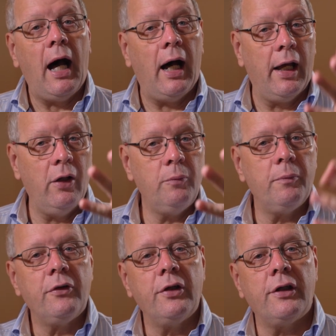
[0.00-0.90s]
I
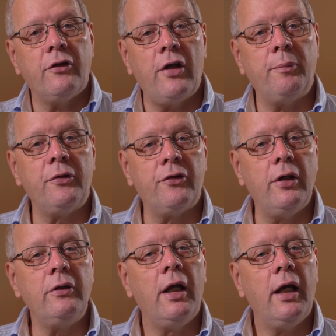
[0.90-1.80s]
hope that this
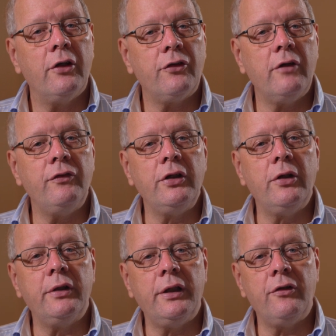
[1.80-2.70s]
episode has given
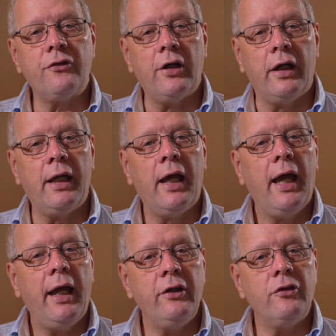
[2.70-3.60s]
you an insight
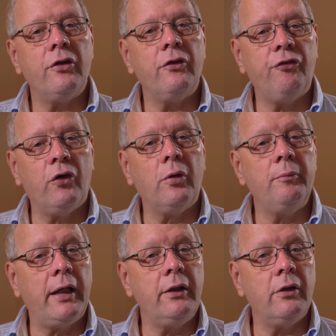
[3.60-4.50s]
into the four
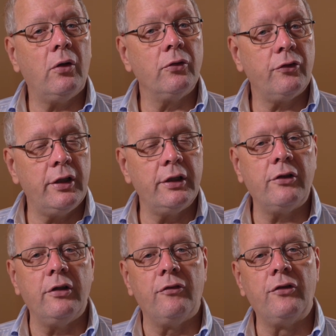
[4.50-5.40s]
main
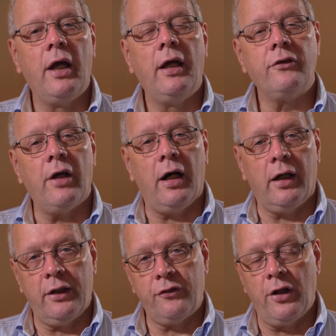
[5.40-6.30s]
alternatives to
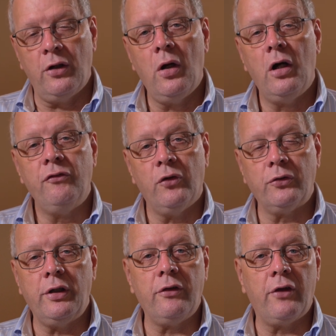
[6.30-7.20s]
ISO
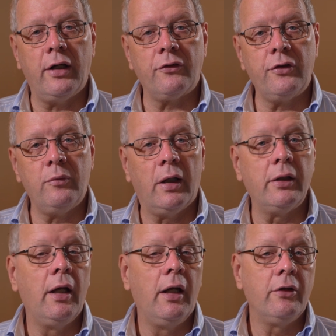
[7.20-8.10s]

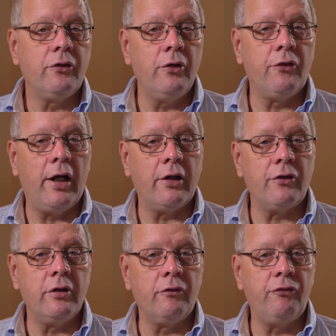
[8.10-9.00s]
14001
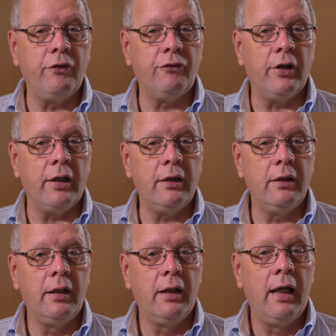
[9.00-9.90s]

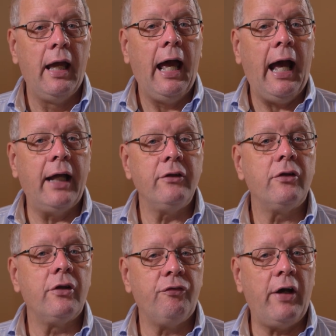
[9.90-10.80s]
2015
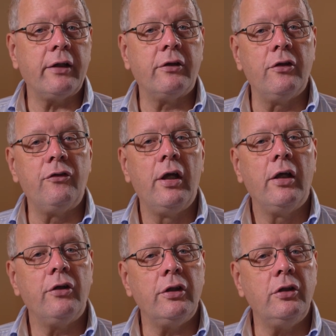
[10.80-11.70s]
and the factors
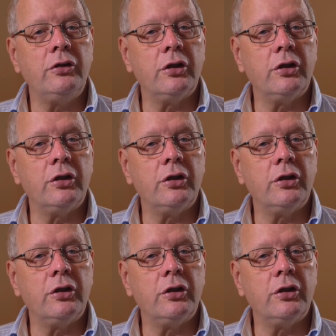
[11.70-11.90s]
that you